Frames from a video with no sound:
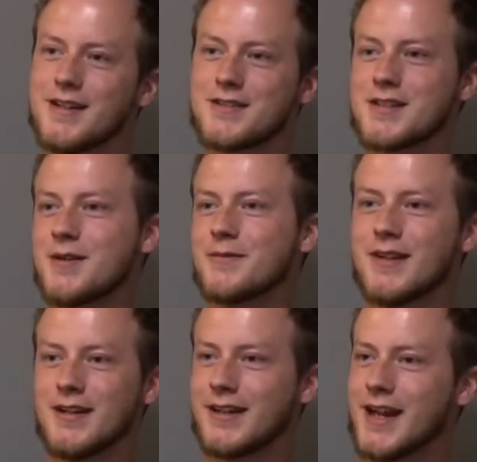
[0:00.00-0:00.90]
some
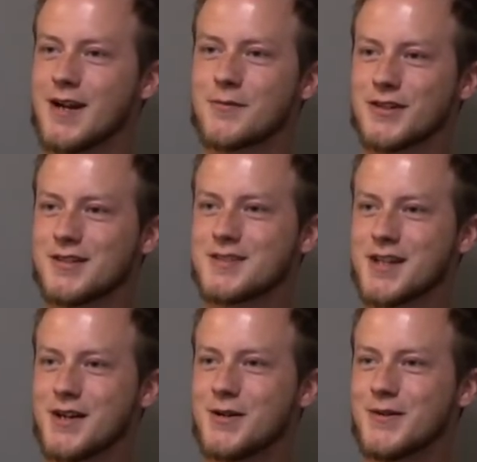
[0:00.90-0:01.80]
camera in
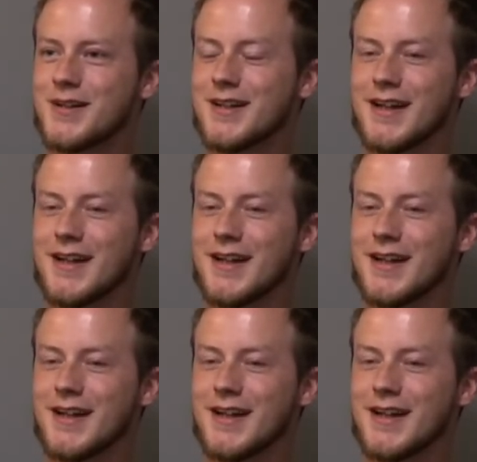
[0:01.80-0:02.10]
tow,